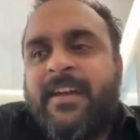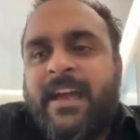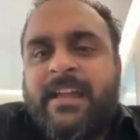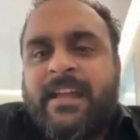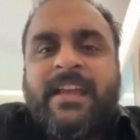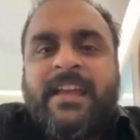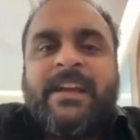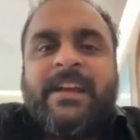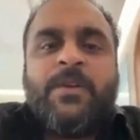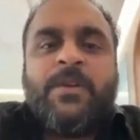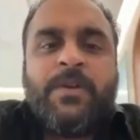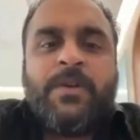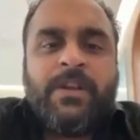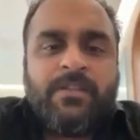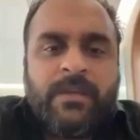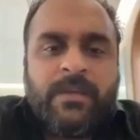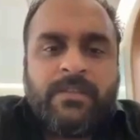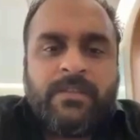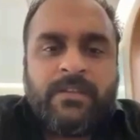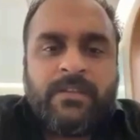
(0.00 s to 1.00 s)
And I ignored
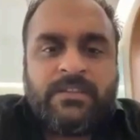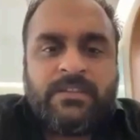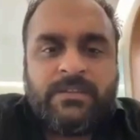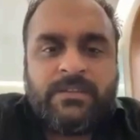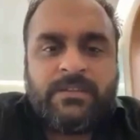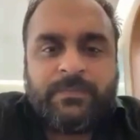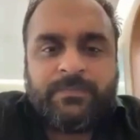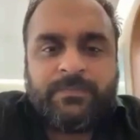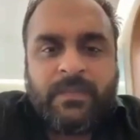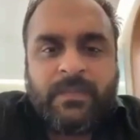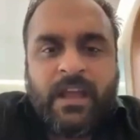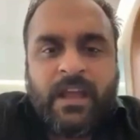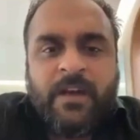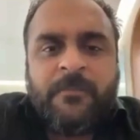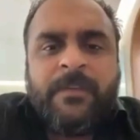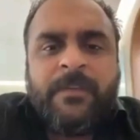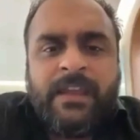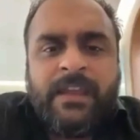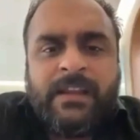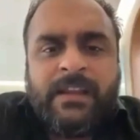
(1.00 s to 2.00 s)
his message.
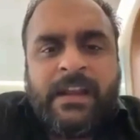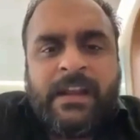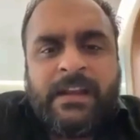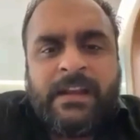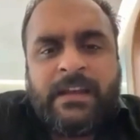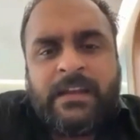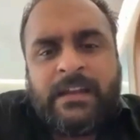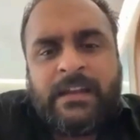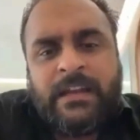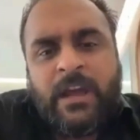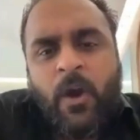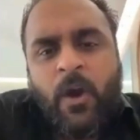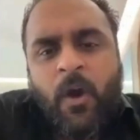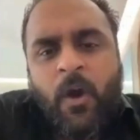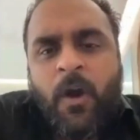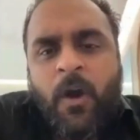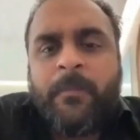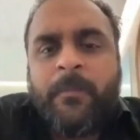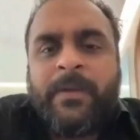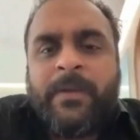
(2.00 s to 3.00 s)
A week later,
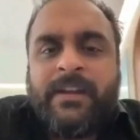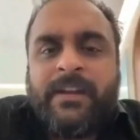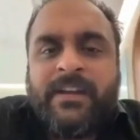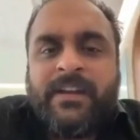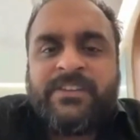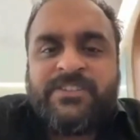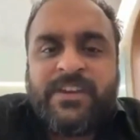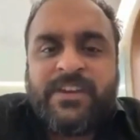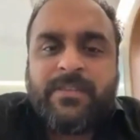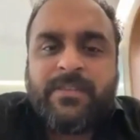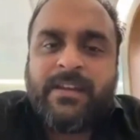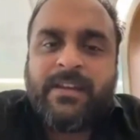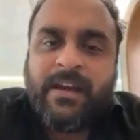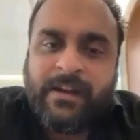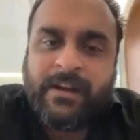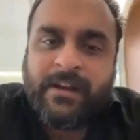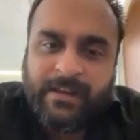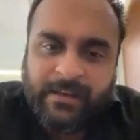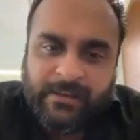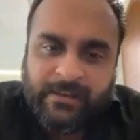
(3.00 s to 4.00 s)
Op India shares an
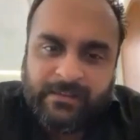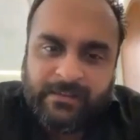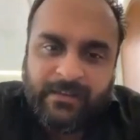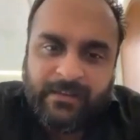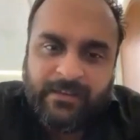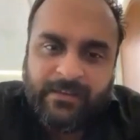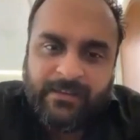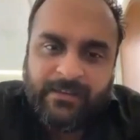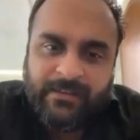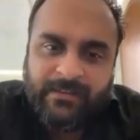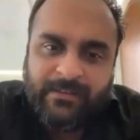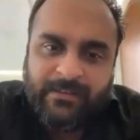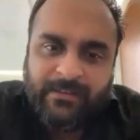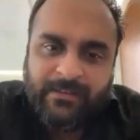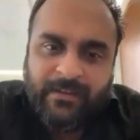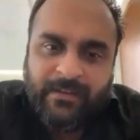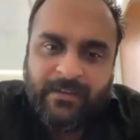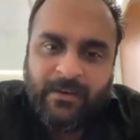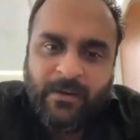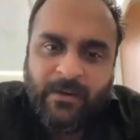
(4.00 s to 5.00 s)
article
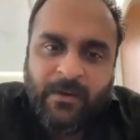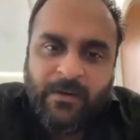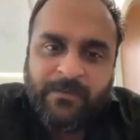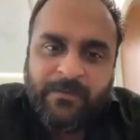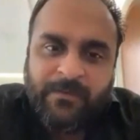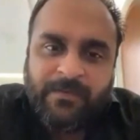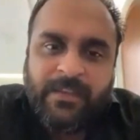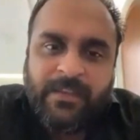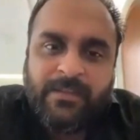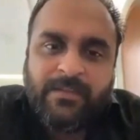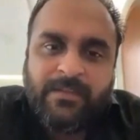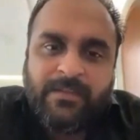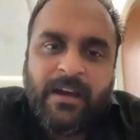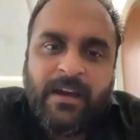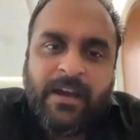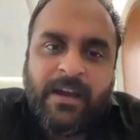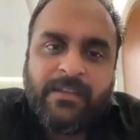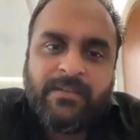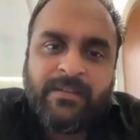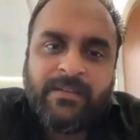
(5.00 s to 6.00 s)
of this
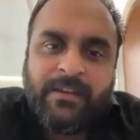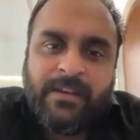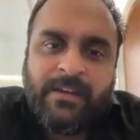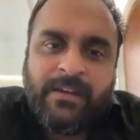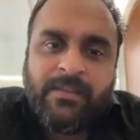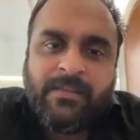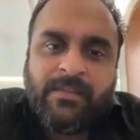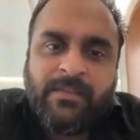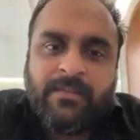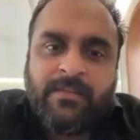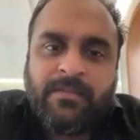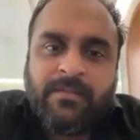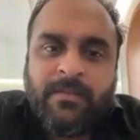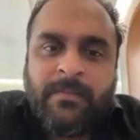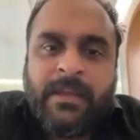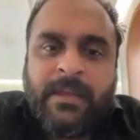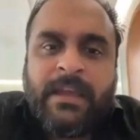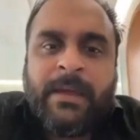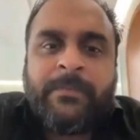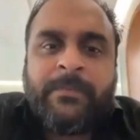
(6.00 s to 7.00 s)
guy's real
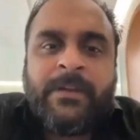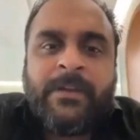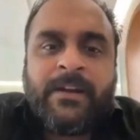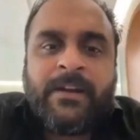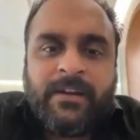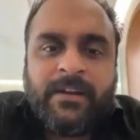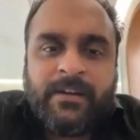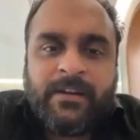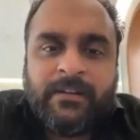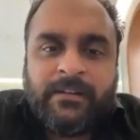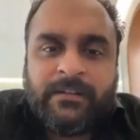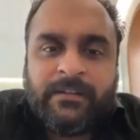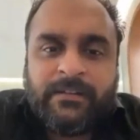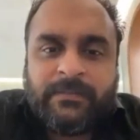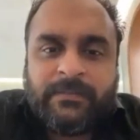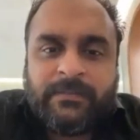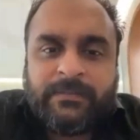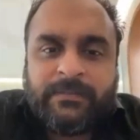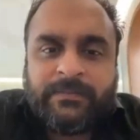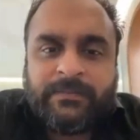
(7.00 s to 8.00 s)
sister being abducted,
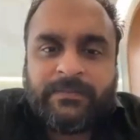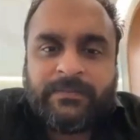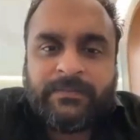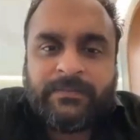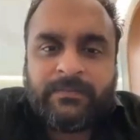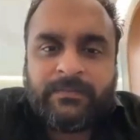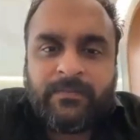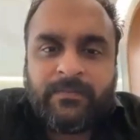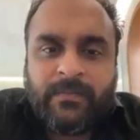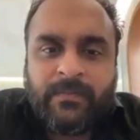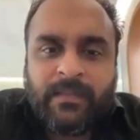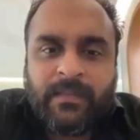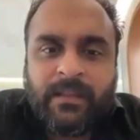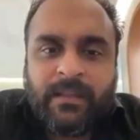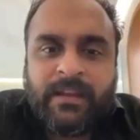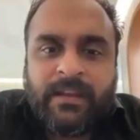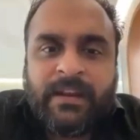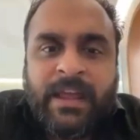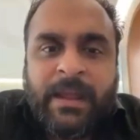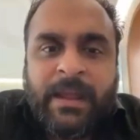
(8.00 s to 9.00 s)

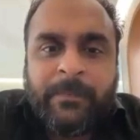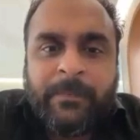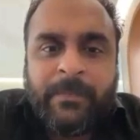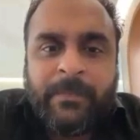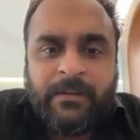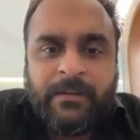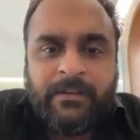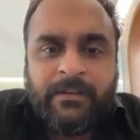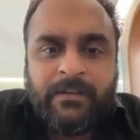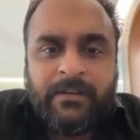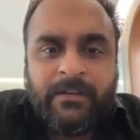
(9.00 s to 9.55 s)
raped.